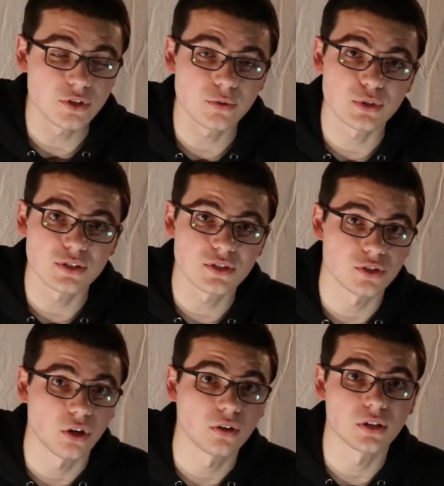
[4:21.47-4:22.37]
do is
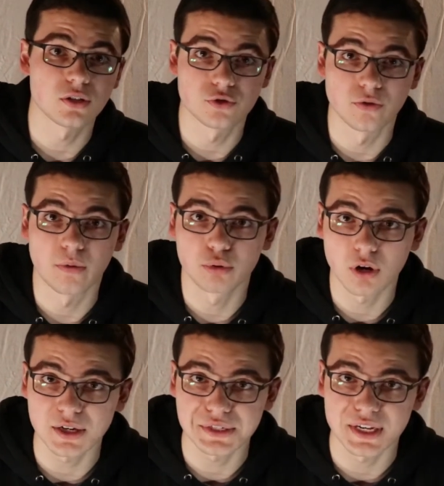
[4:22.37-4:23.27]
install it to our
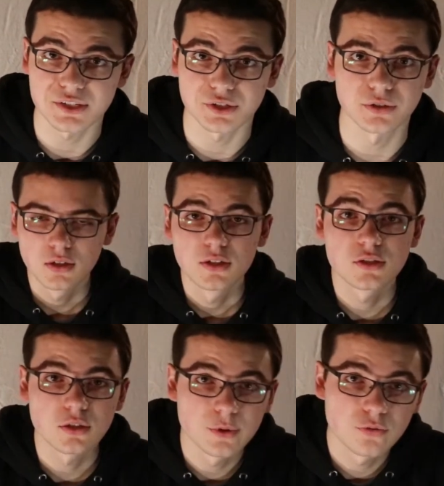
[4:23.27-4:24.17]
processor.
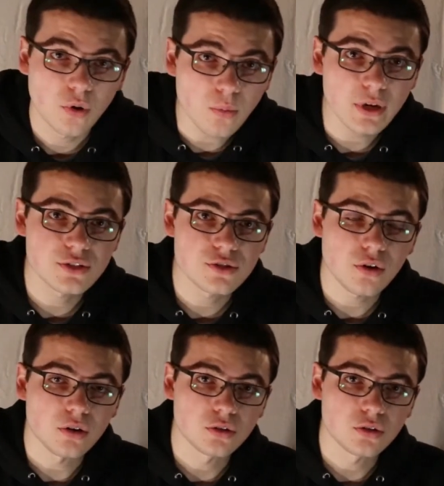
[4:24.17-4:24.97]
So before we install our